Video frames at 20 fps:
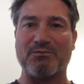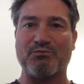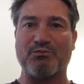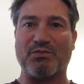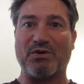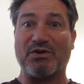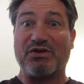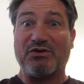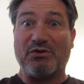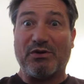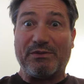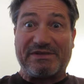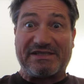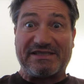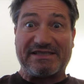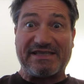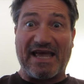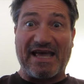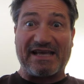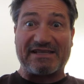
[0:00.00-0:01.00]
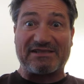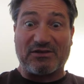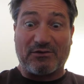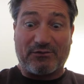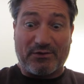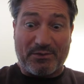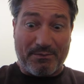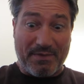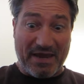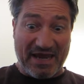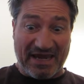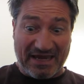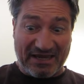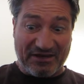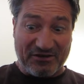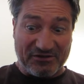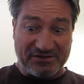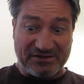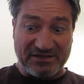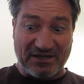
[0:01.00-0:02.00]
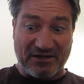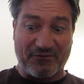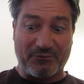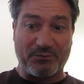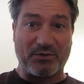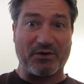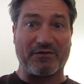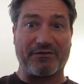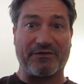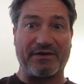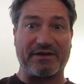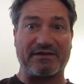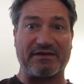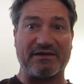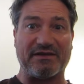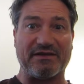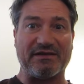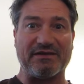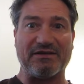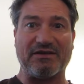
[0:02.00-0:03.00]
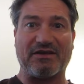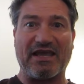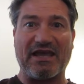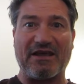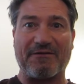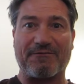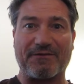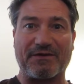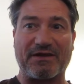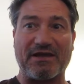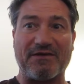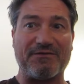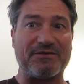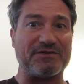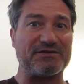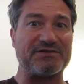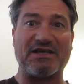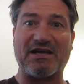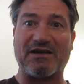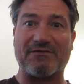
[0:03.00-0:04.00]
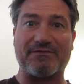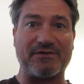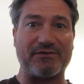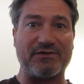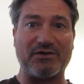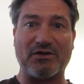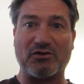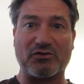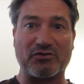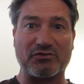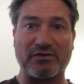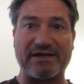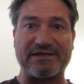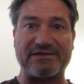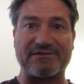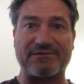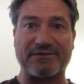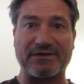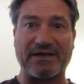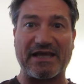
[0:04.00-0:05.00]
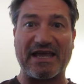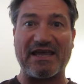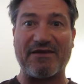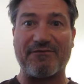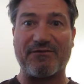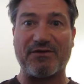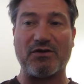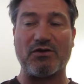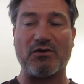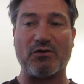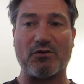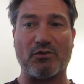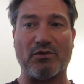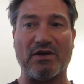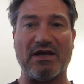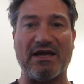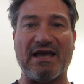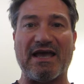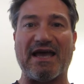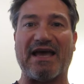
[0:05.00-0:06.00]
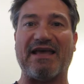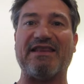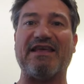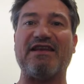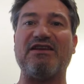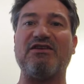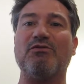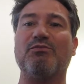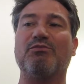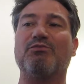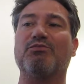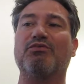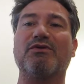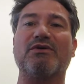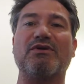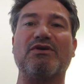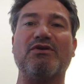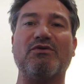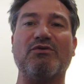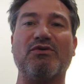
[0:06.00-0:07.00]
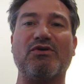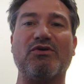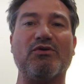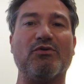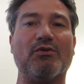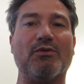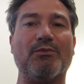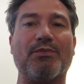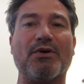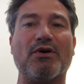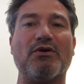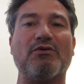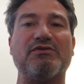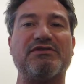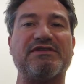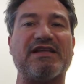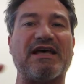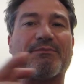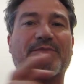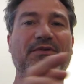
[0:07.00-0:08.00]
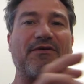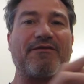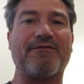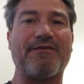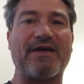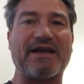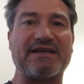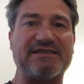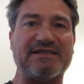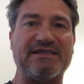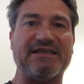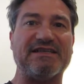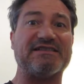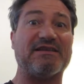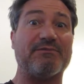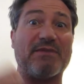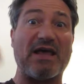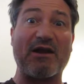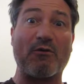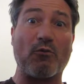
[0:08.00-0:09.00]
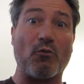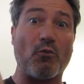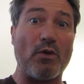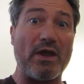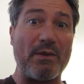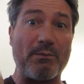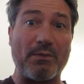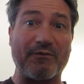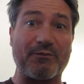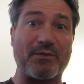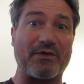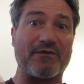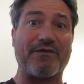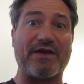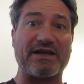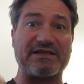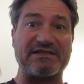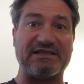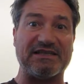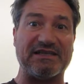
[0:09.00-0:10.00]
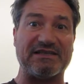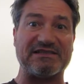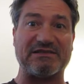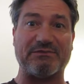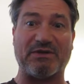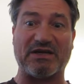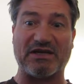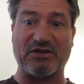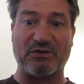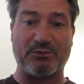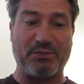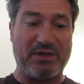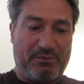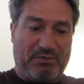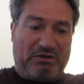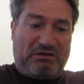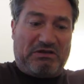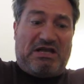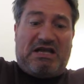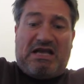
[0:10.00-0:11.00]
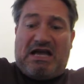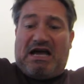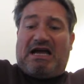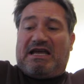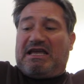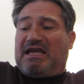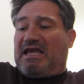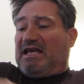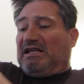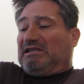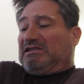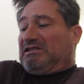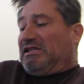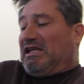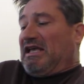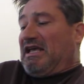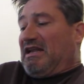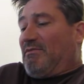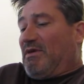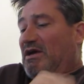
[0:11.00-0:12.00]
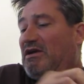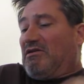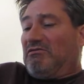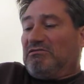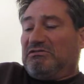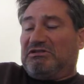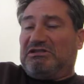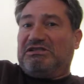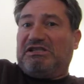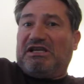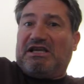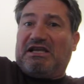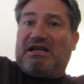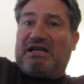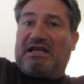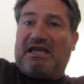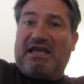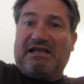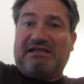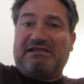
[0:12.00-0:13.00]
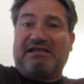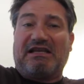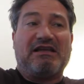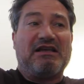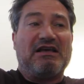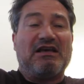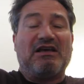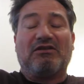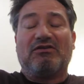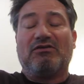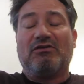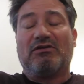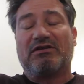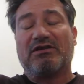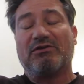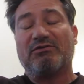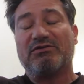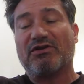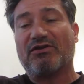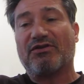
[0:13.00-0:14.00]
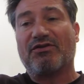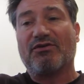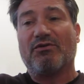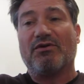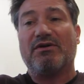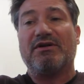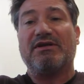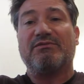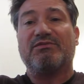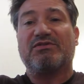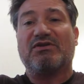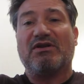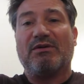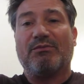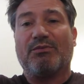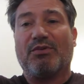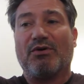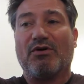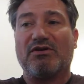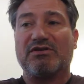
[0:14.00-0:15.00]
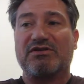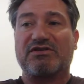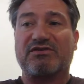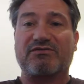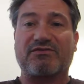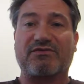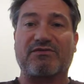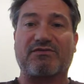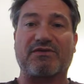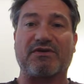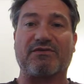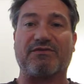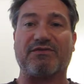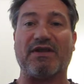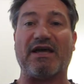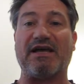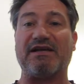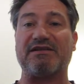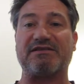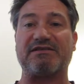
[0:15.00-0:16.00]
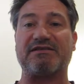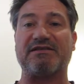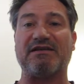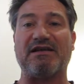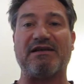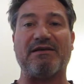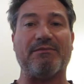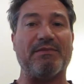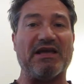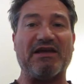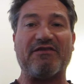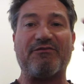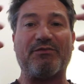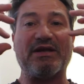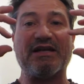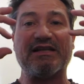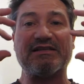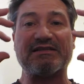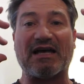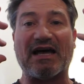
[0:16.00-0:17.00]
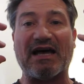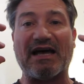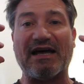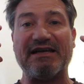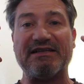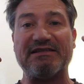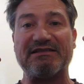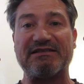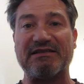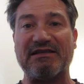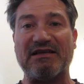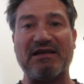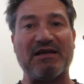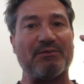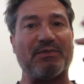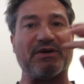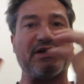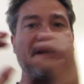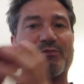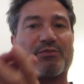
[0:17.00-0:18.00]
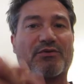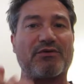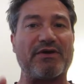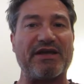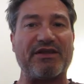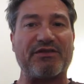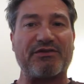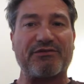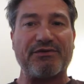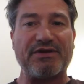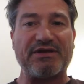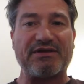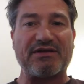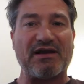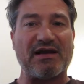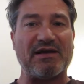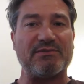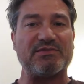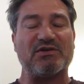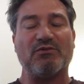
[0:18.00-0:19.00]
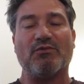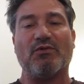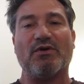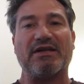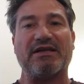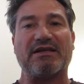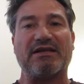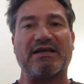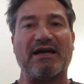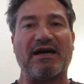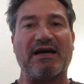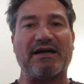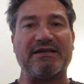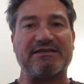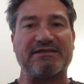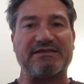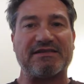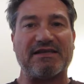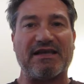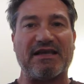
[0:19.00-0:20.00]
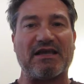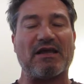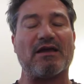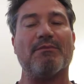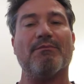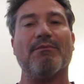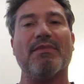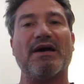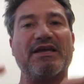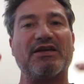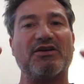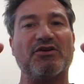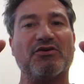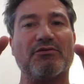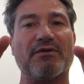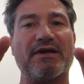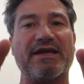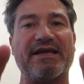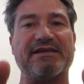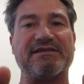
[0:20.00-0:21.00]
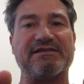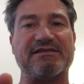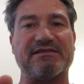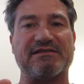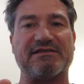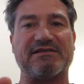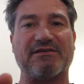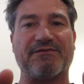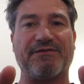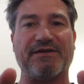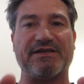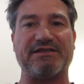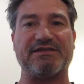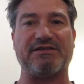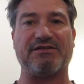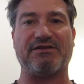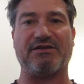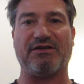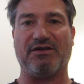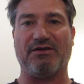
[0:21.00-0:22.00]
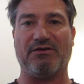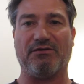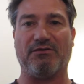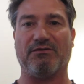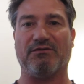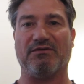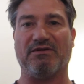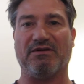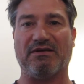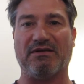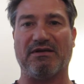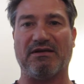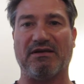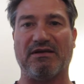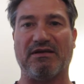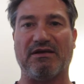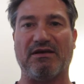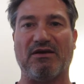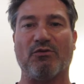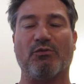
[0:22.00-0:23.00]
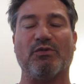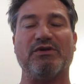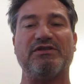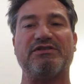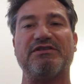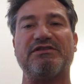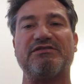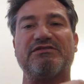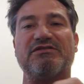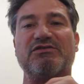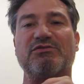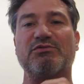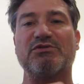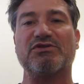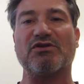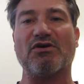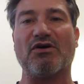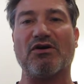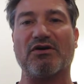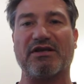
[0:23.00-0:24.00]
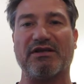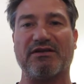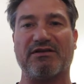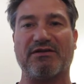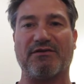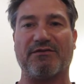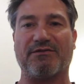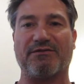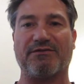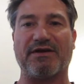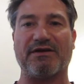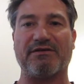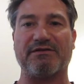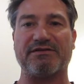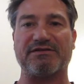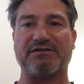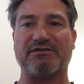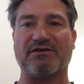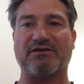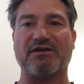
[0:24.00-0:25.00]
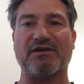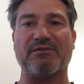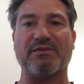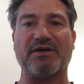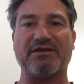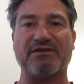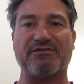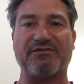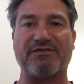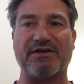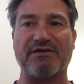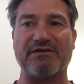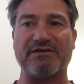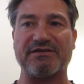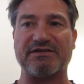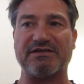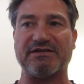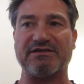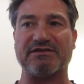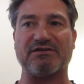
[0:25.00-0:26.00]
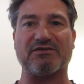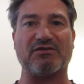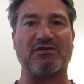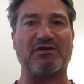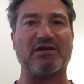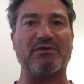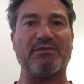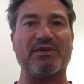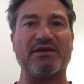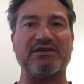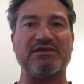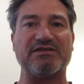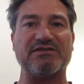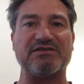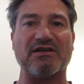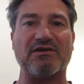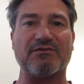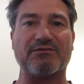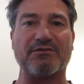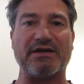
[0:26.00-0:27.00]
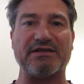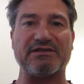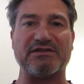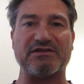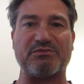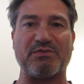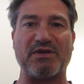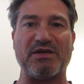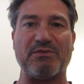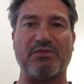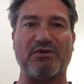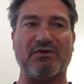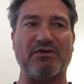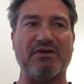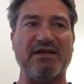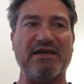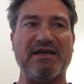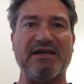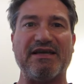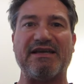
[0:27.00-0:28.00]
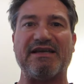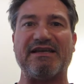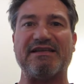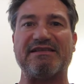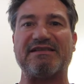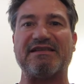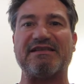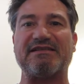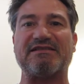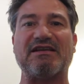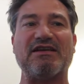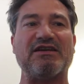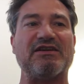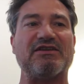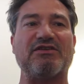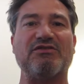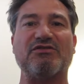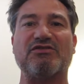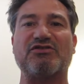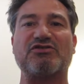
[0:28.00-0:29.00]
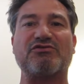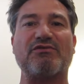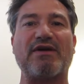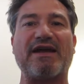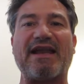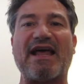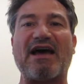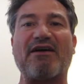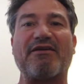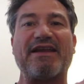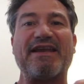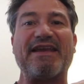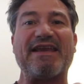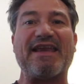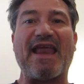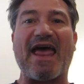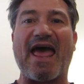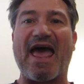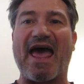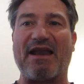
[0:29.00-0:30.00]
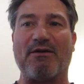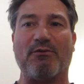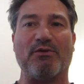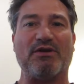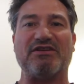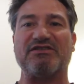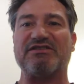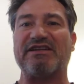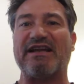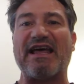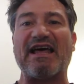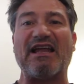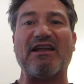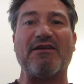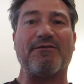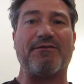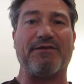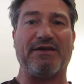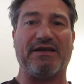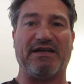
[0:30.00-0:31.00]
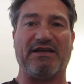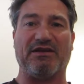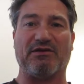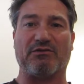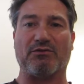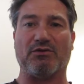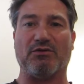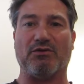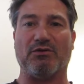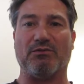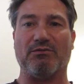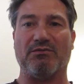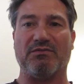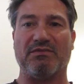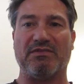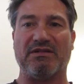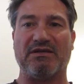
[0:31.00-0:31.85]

But you obsess over making yourself perfect. You can't forgive yourself even though Christ forgave you. And then you, you, you impose that perfectionism, that whip of perfectionism on other people. I can't stand my own sin. I can't stand. Look, there was a thorn in, in Paul's flesh, may have been his eyes, but he prayed three times. And what did God say? My grace is sufficient to you when Jesus was talking to the Pharisees, talking about the Pharisees and talking about these self-righteous people, he says, you strain out a gnat when there's an elephant in the room.